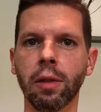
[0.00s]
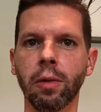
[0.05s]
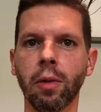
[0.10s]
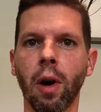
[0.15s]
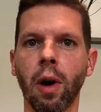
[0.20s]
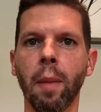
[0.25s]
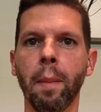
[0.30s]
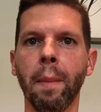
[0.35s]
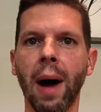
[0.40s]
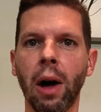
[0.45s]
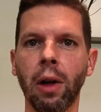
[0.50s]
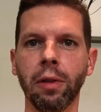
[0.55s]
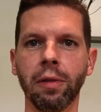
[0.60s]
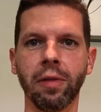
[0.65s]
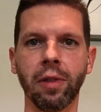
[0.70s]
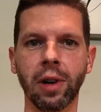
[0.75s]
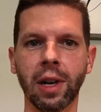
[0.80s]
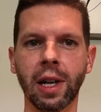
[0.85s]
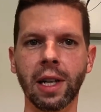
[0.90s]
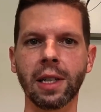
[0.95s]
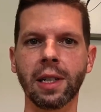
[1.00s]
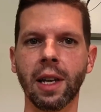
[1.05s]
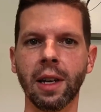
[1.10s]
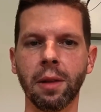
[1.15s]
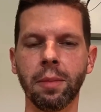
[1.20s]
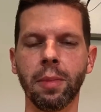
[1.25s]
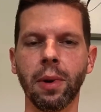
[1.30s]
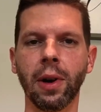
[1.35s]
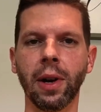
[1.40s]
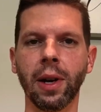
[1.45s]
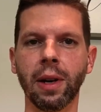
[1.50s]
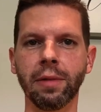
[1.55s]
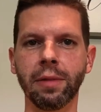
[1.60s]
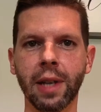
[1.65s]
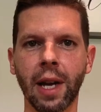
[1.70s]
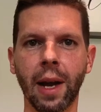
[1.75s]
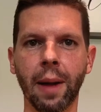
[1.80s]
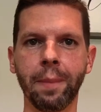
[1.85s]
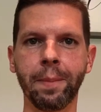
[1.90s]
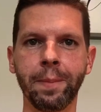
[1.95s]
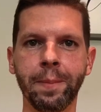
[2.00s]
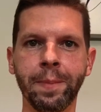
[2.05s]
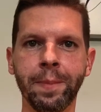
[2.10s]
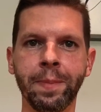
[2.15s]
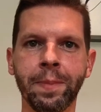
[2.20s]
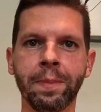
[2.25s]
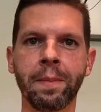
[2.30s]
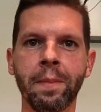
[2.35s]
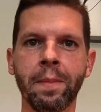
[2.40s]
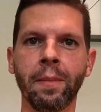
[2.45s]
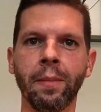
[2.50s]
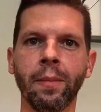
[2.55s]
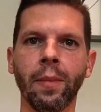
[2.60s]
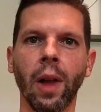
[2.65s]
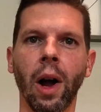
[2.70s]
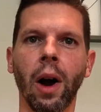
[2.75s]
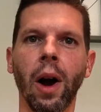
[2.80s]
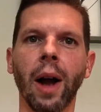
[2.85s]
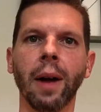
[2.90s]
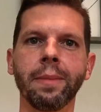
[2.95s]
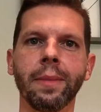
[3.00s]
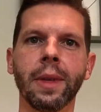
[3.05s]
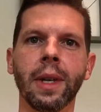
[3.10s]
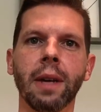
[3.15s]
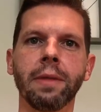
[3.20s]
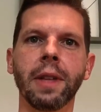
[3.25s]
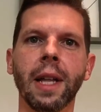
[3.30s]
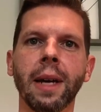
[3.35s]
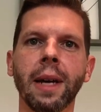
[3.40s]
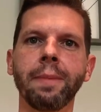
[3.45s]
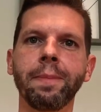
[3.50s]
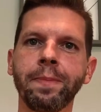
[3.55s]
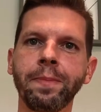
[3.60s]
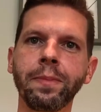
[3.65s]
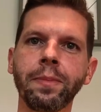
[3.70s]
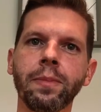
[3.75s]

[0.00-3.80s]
through our mouth for an extended period of time. All right, enough of that.